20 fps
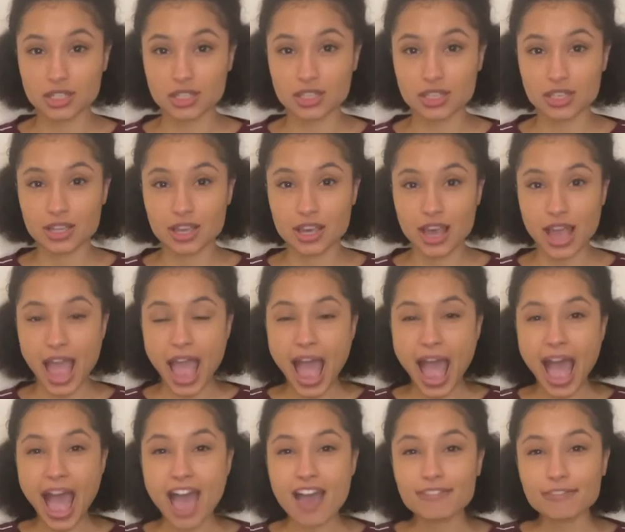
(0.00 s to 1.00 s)

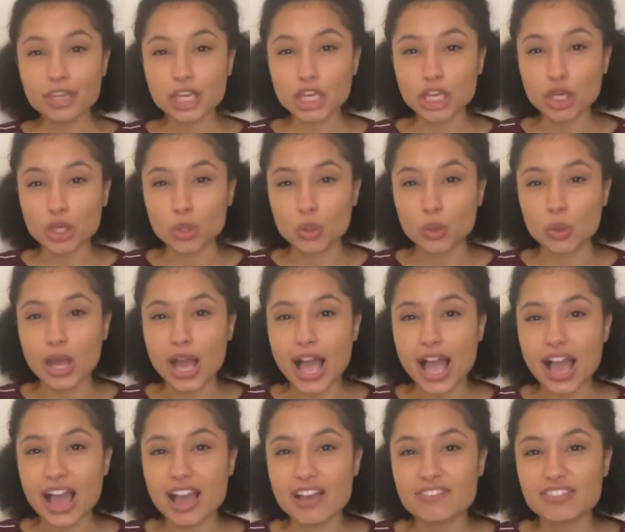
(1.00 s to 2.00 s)
Have you
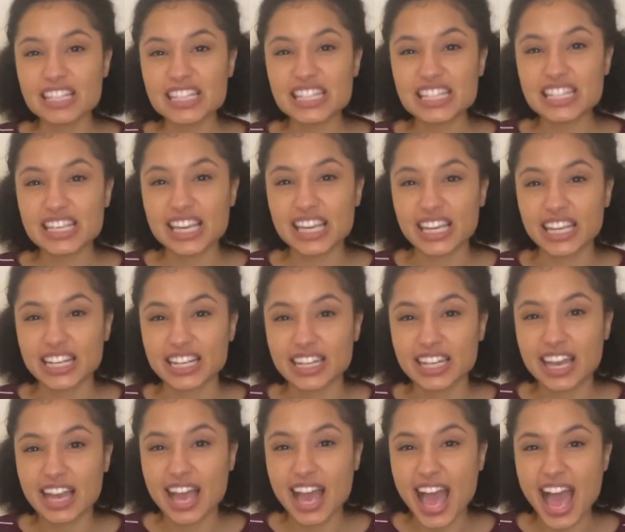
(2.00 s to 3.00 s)
ever seen
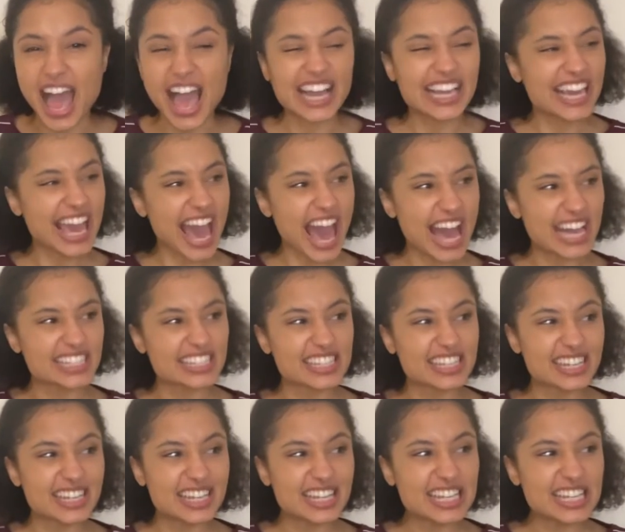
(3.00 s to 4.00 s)
a cat
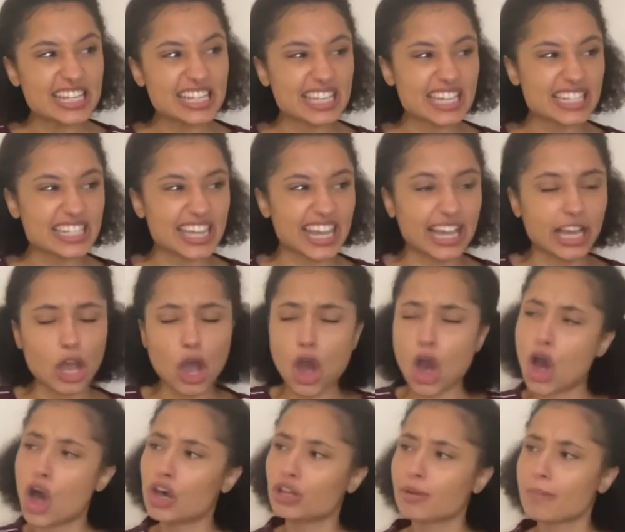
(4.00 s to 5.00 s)
sitting
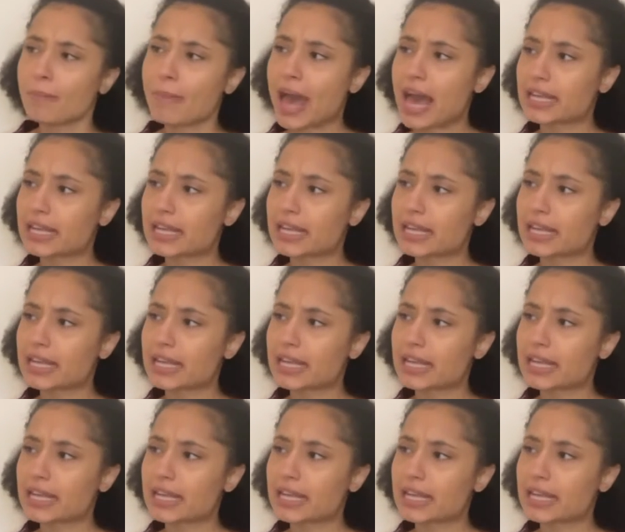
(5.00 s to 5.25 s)
on a mat?